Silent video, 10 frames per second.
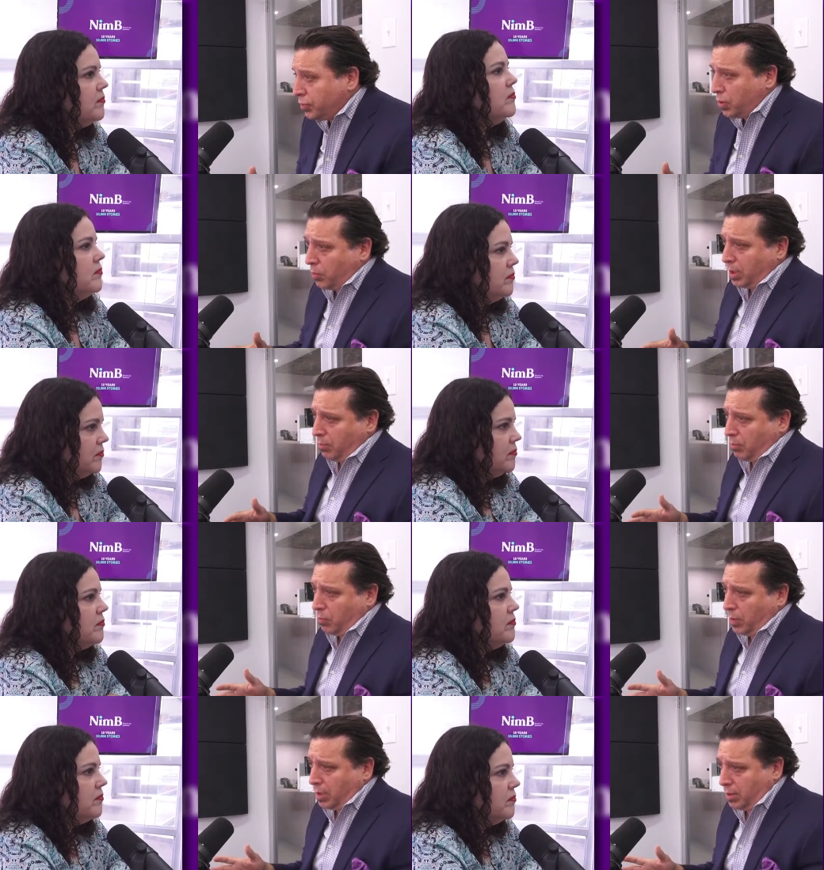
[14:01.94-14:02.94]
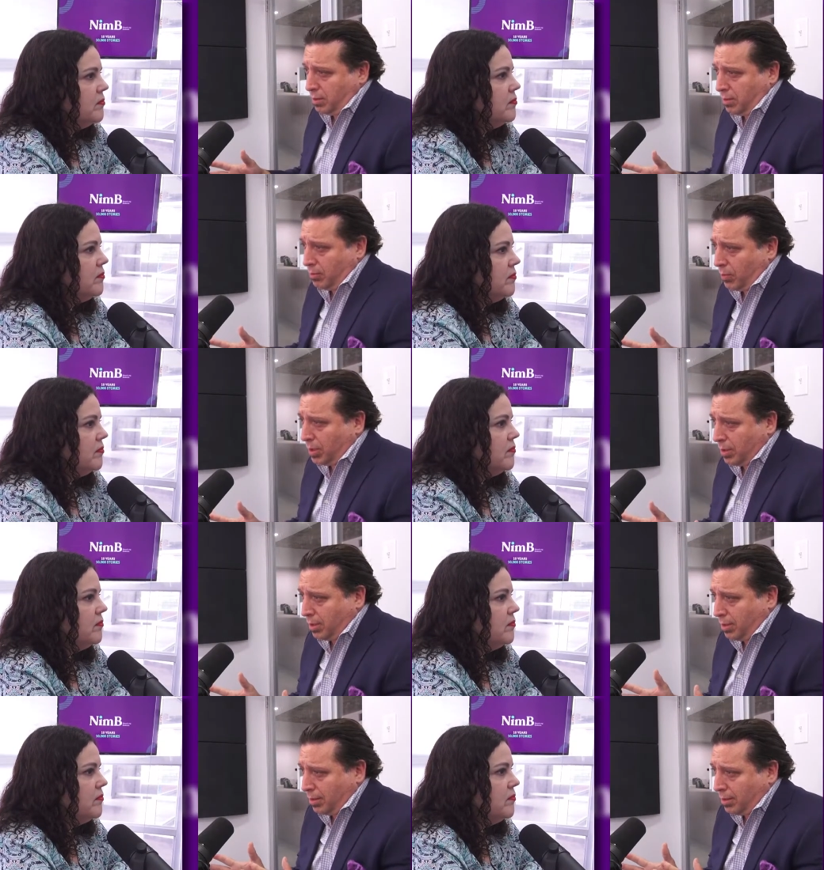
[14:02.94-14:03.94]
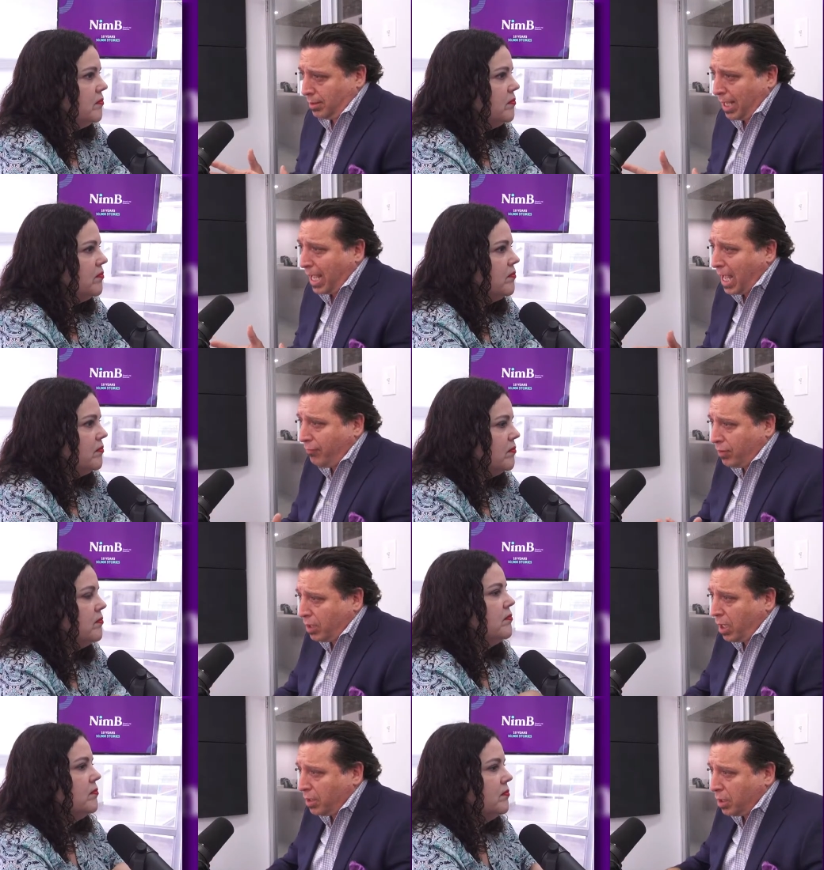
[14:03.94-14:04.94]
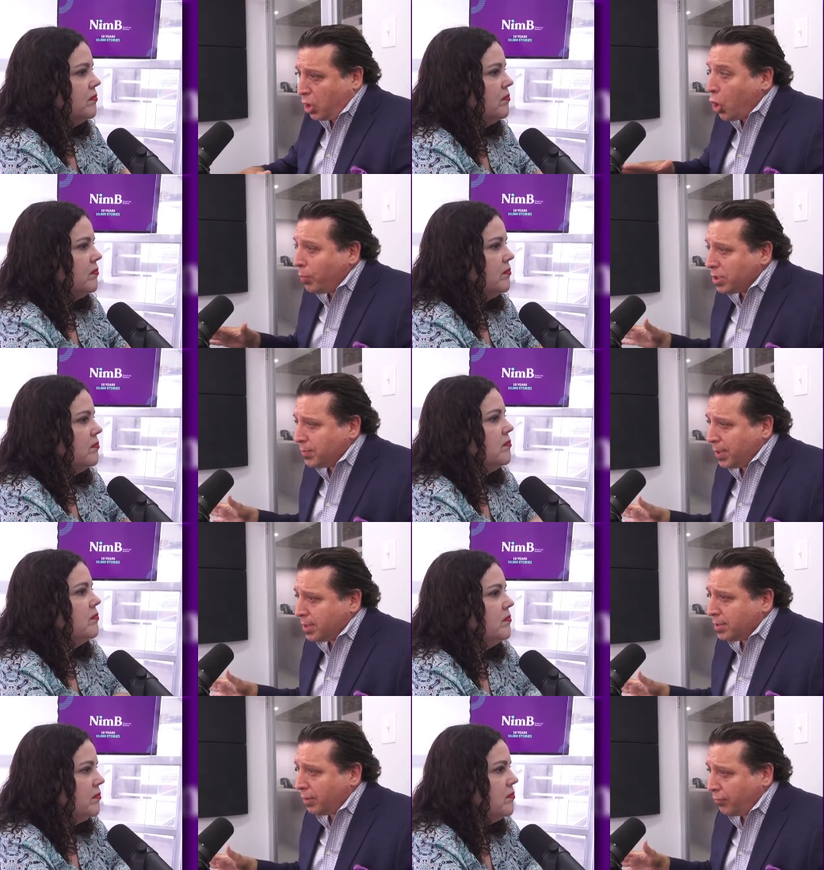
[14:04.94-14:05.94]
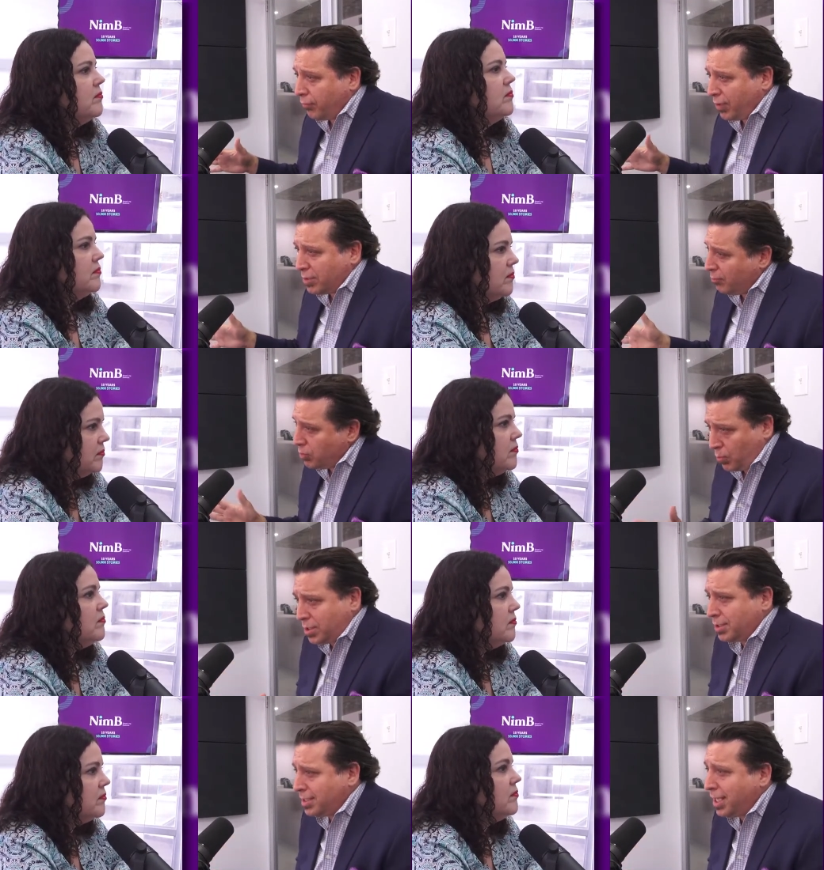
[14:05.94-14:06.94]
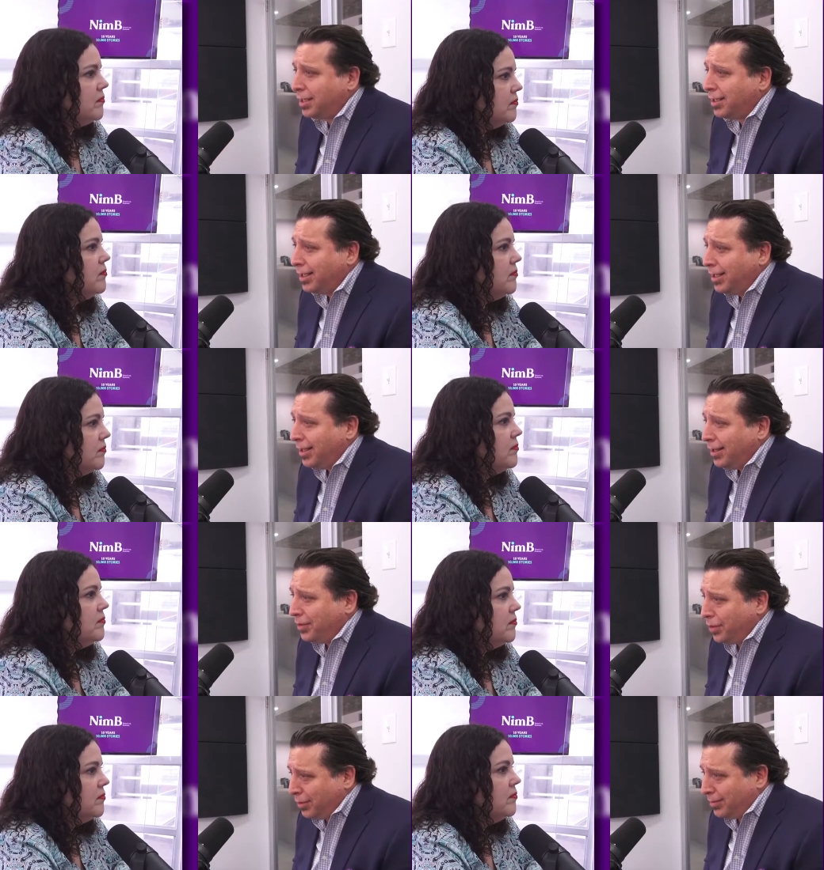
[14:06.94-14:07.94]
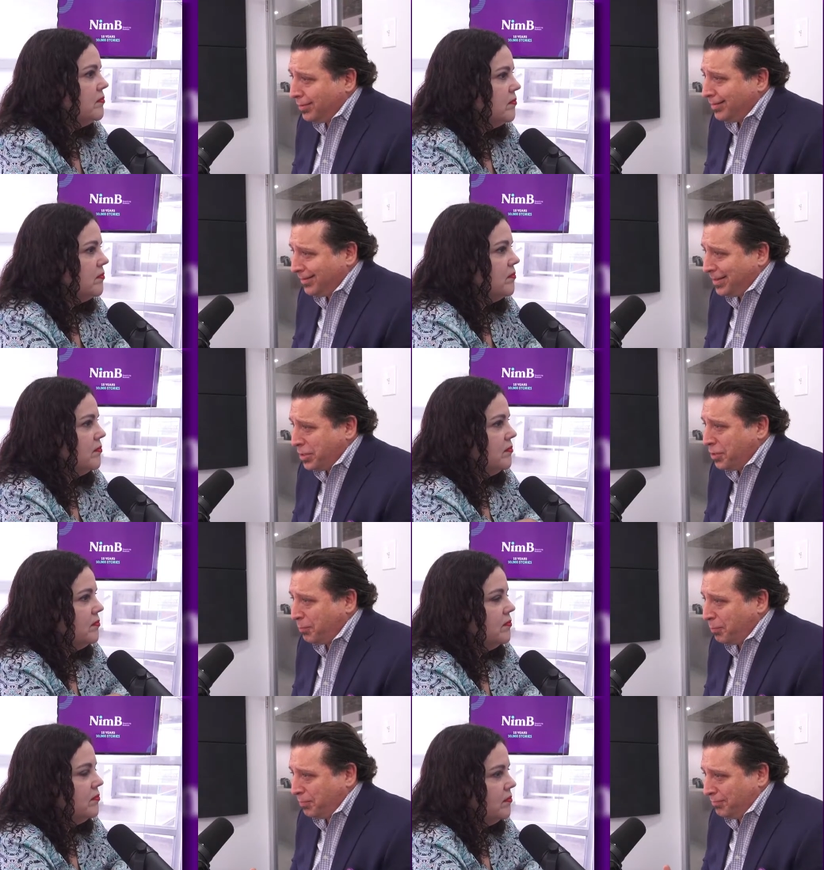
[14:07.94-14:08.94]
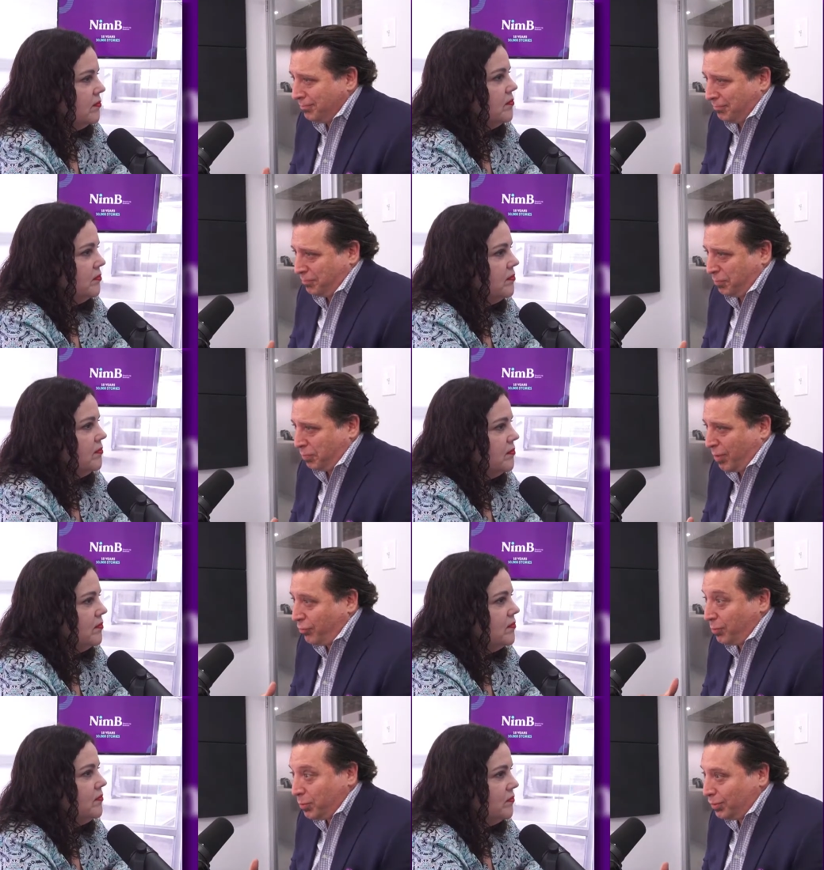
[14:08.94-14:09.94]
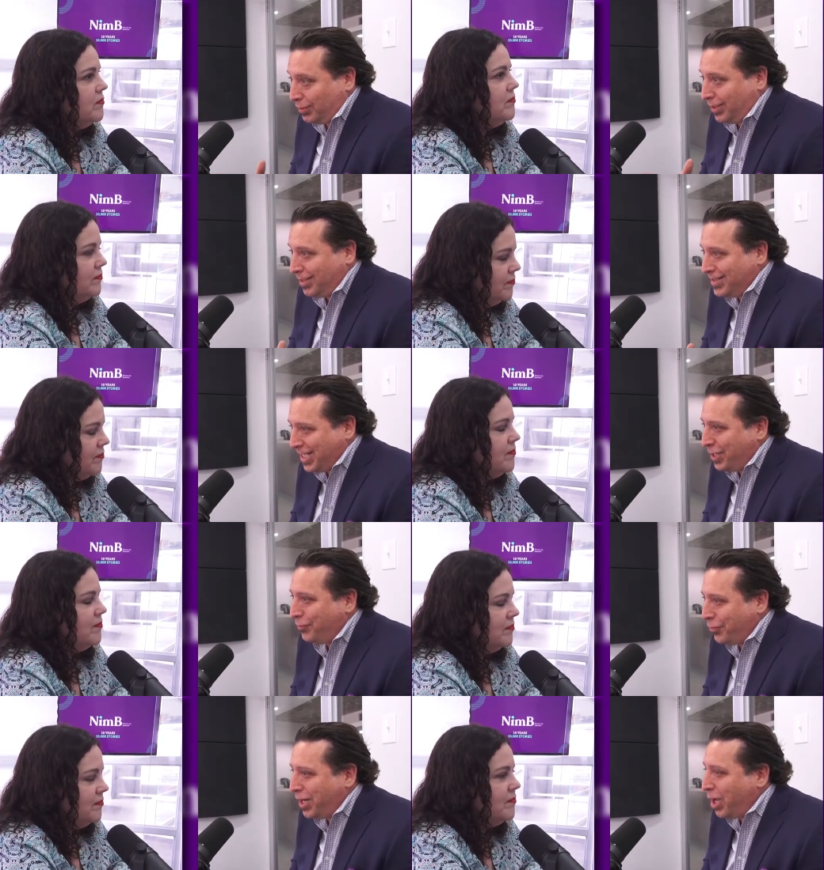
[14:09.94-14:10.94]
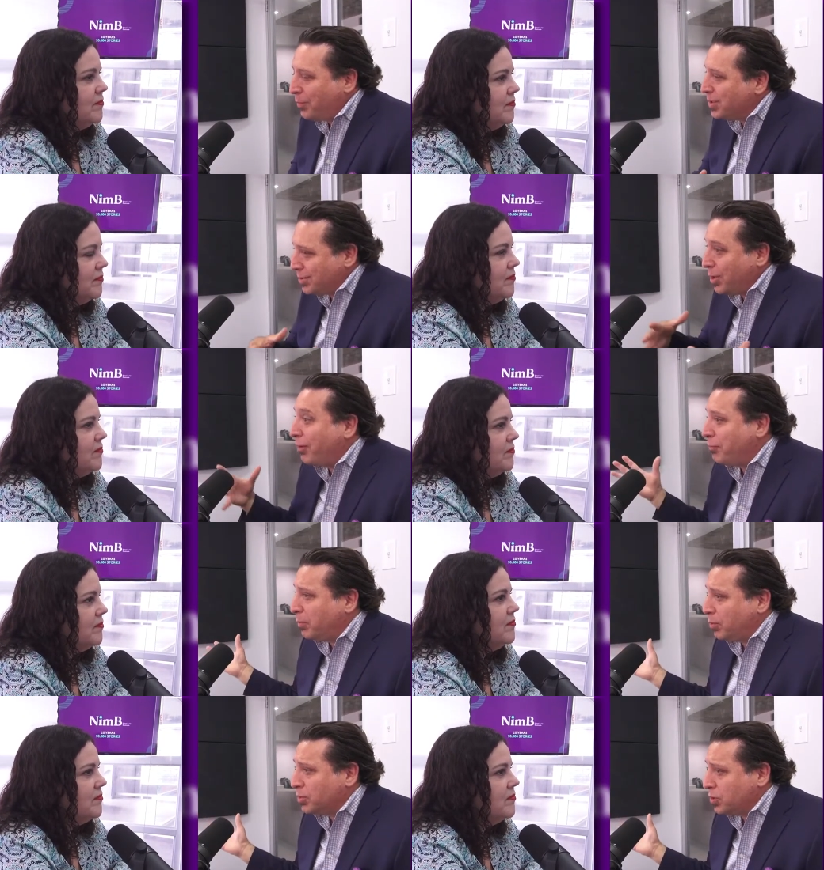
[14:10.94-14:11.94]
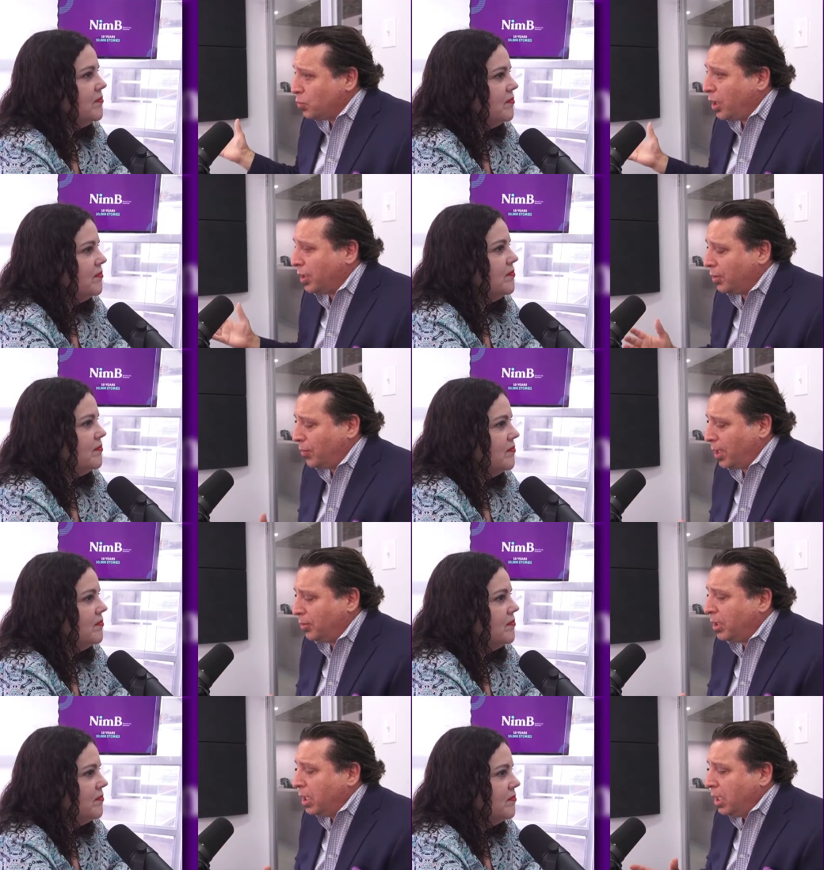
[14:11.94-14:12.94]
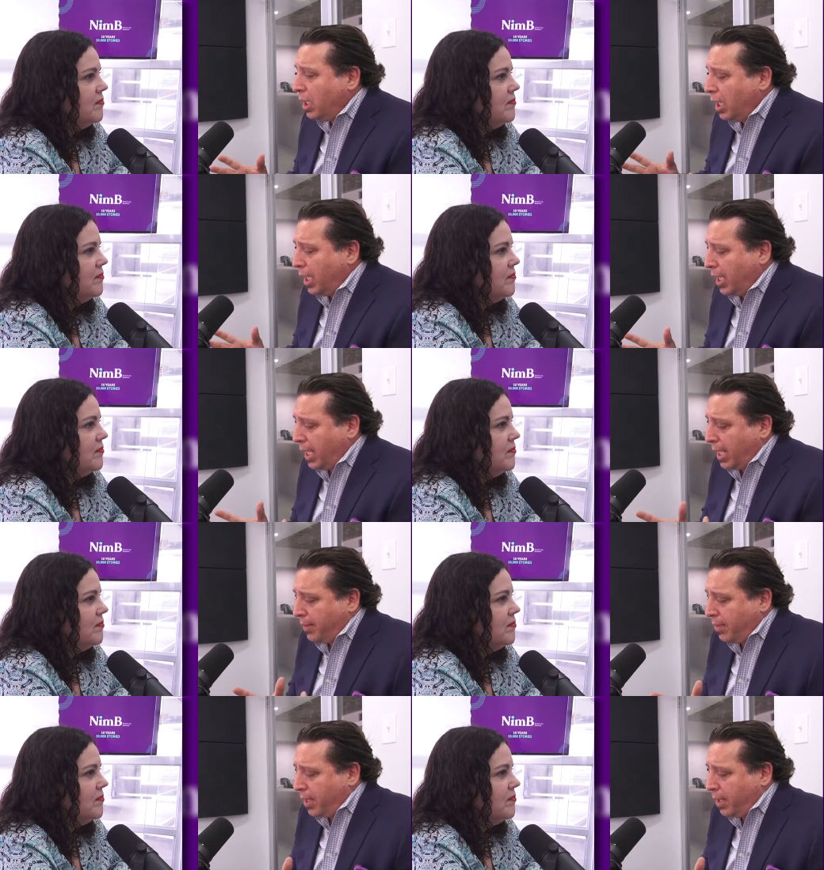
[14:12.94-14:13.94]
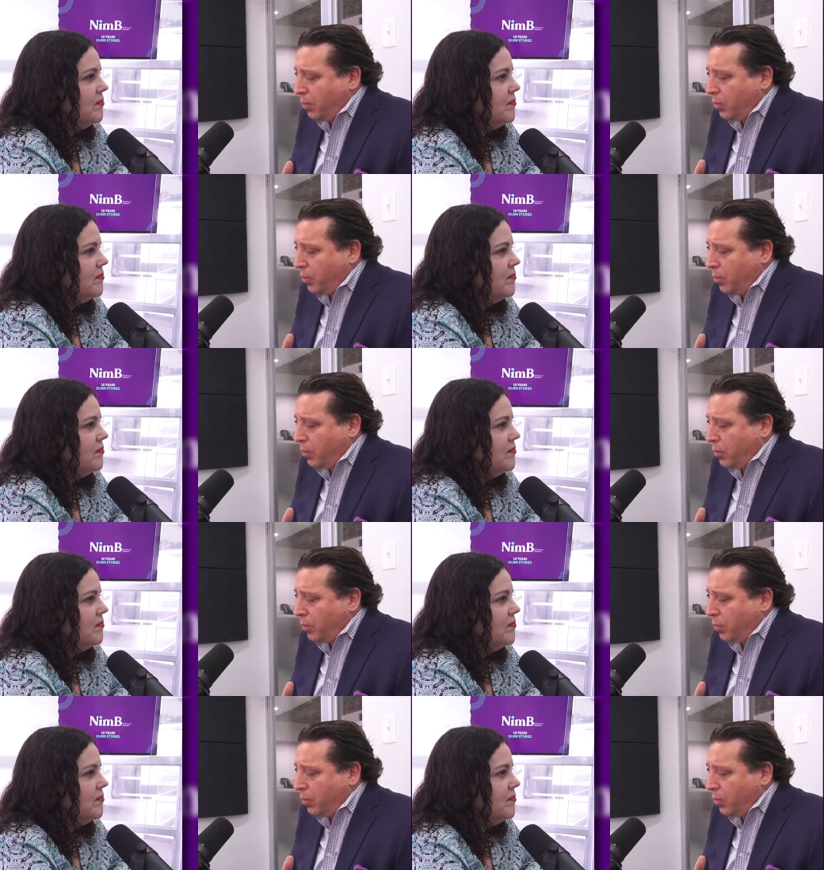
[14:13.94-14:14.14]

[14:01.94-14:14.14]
Speaker 1: we can we can we can have it on an open space like for festivals, which is not the the preferable uh, mm-hmm, seating mm-hmm. for now because you have people just walking around, A- and then